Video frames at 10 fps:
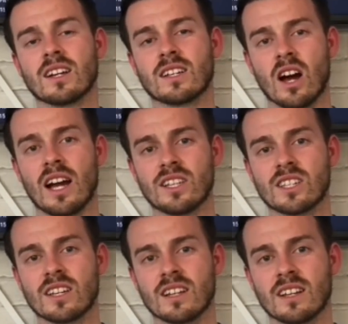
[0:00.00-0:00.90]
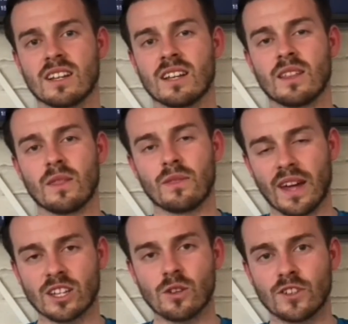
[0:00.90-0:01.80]
Guys,
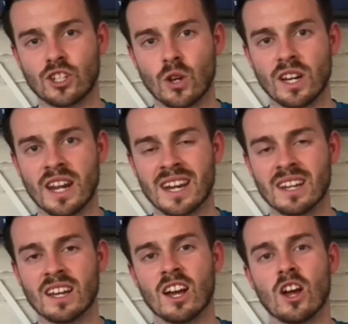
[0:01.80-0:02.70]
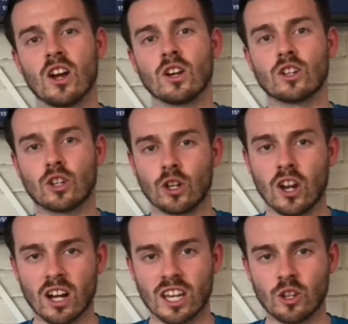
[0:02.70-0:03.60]
thank you for tuning in. Good
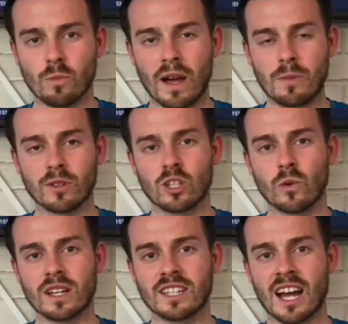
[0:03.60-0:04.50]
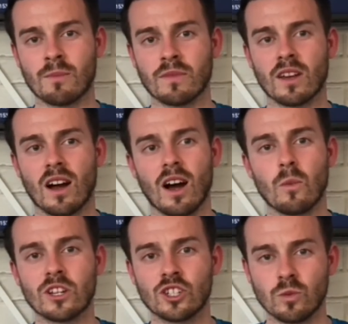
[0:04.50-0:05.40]
luck in your paper 2 exam. I
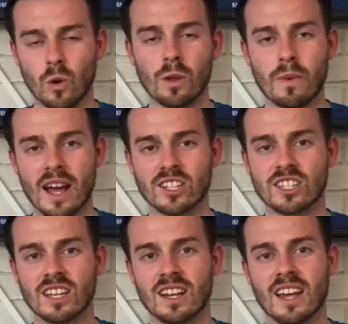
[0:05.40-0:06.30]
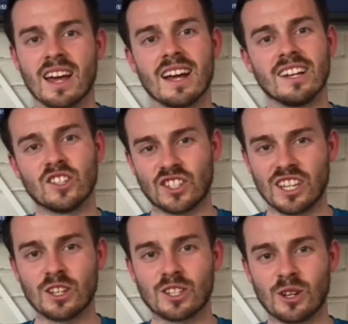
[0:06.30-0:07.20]
wish you all the best. See
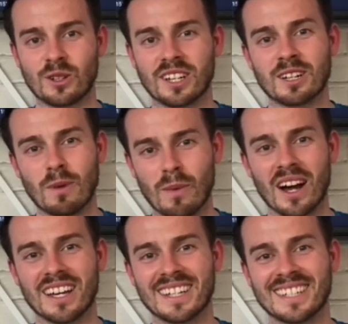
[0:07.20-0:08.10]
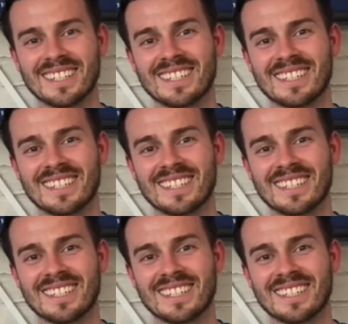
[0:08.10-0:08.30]
you soon. Bye-bye.